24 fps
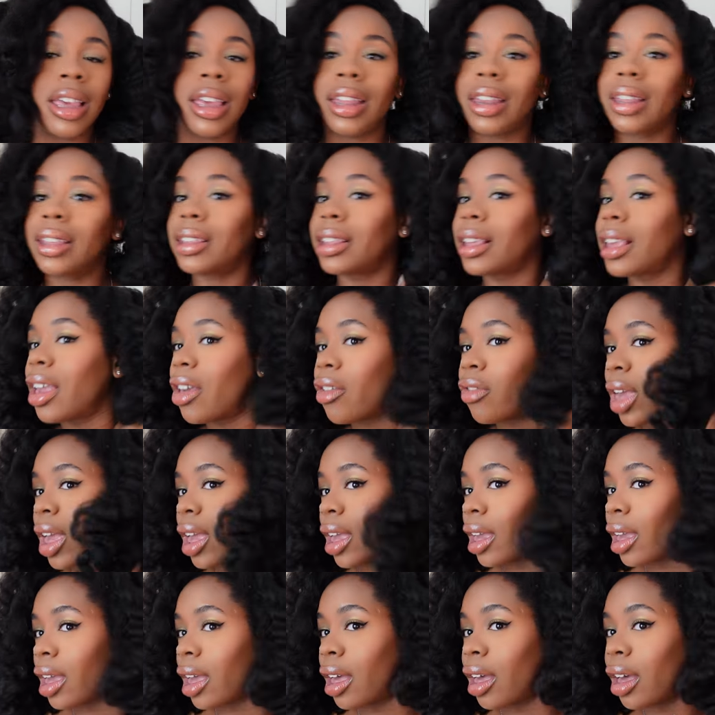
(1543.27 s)
It is
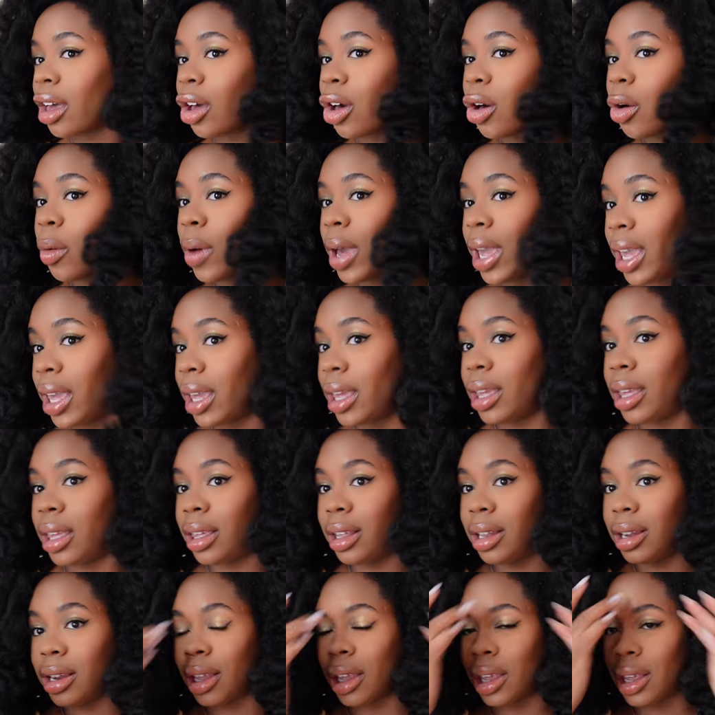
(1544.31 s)
giving
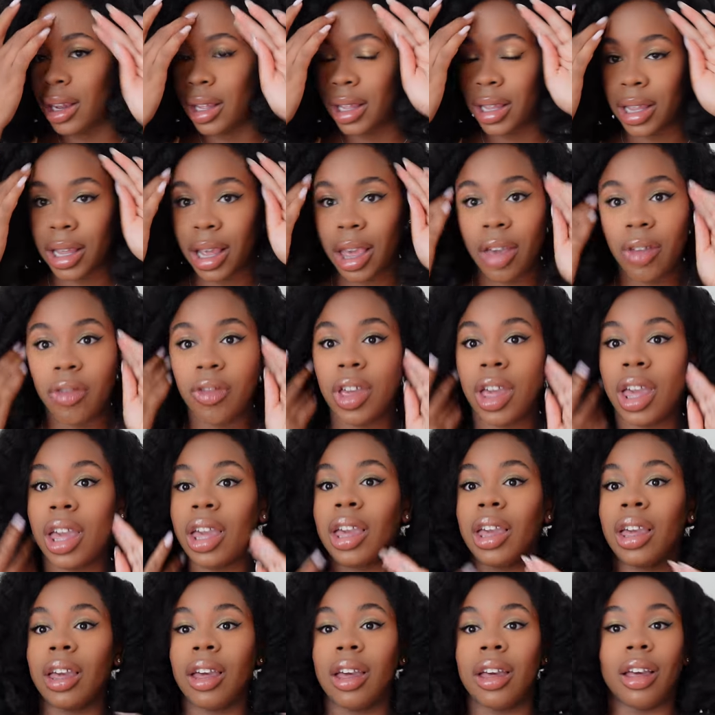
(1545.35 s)
queen. It is
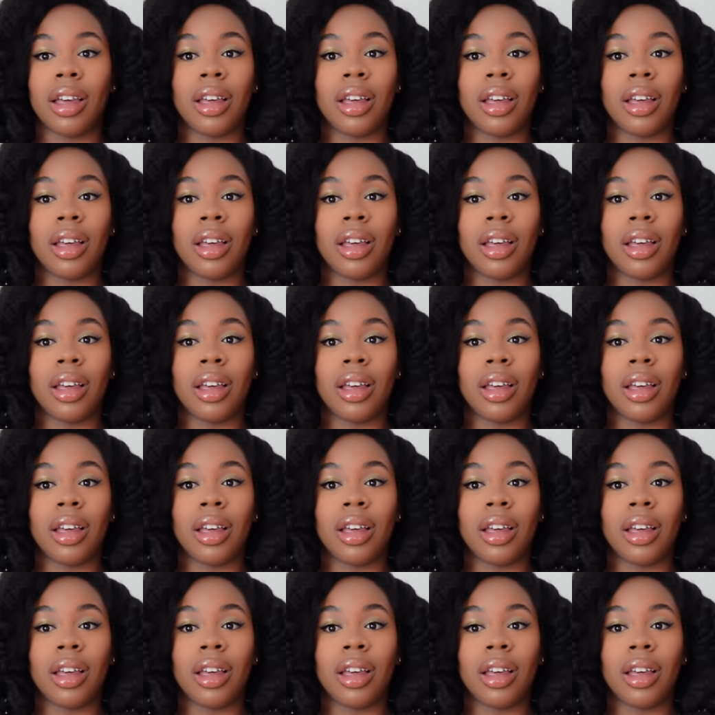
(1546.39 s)
giving